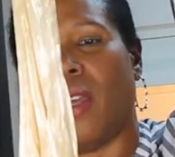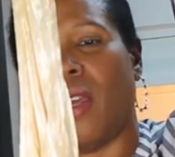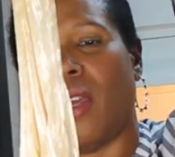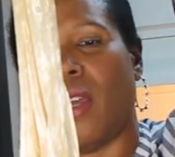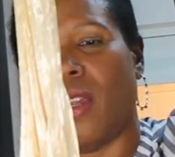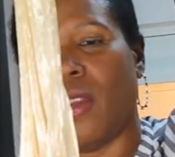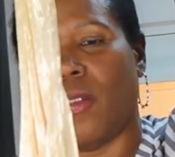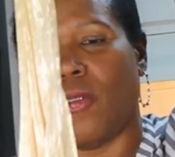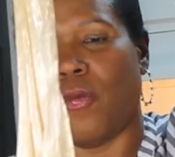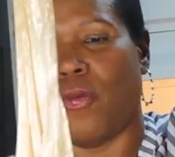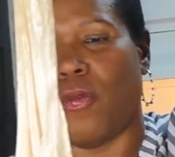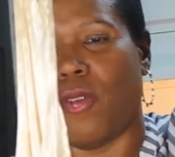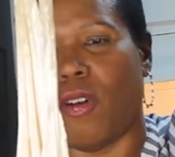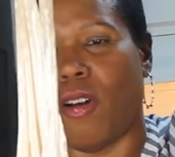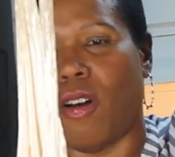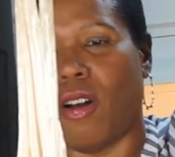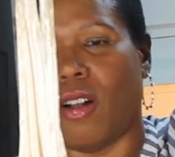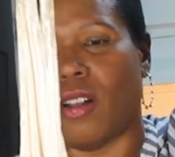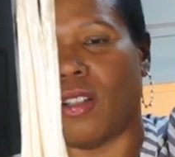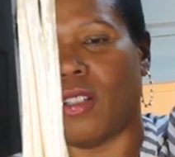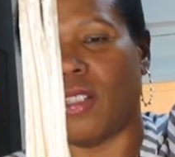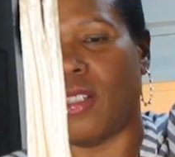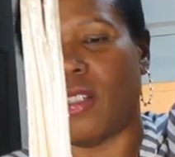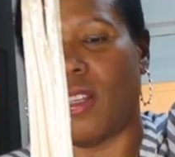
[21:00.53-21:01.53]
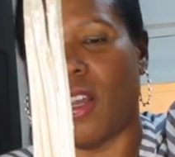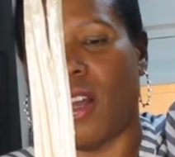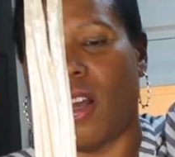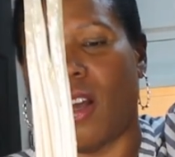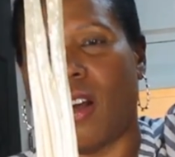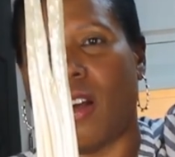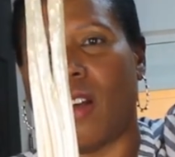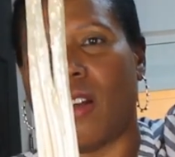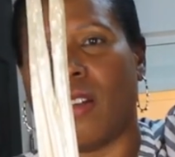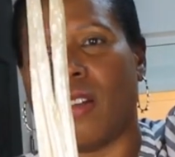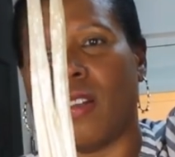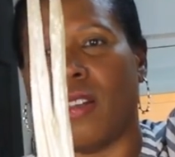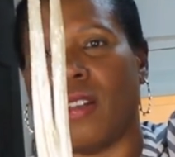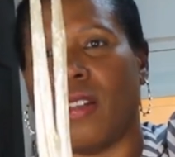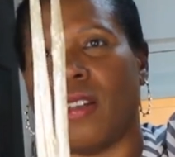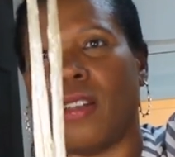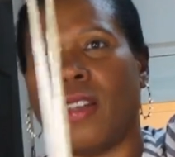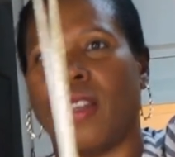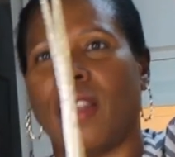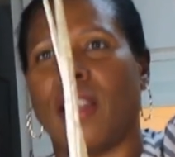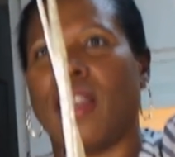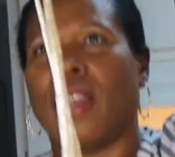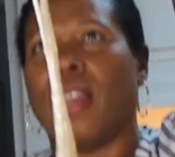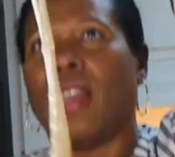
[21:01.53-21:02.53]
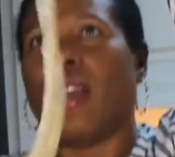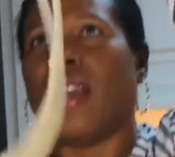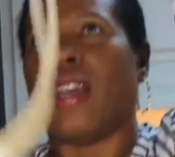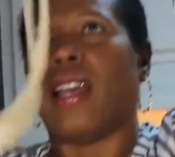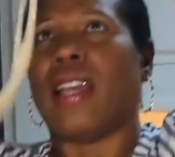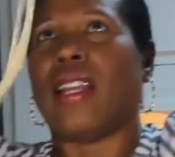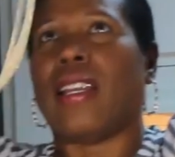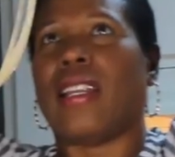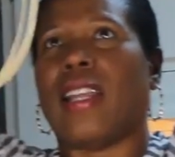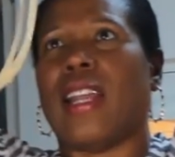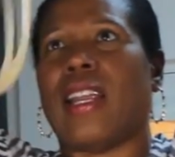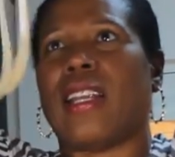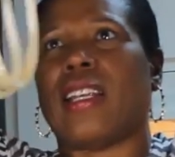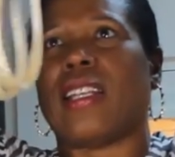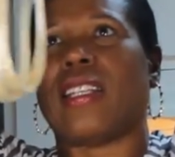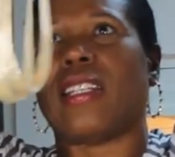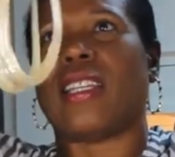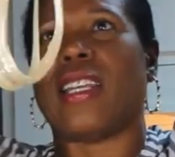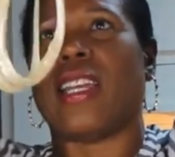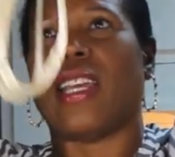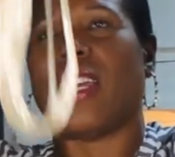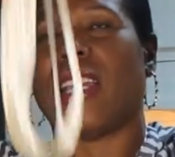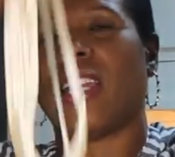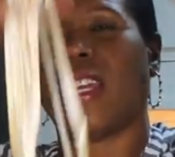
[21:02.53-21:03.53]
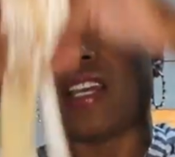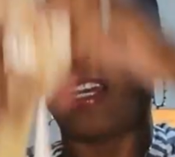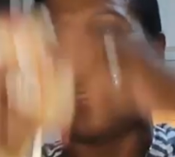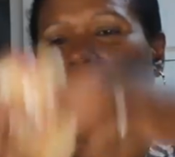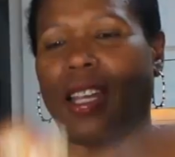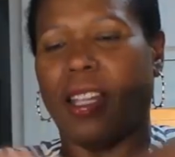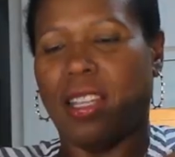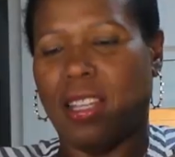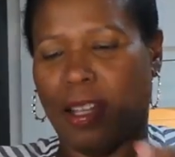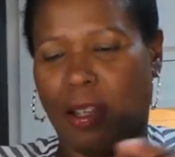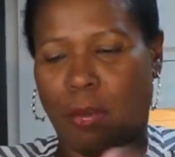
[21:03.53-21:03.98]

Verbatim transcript: and it falls down, and then they take it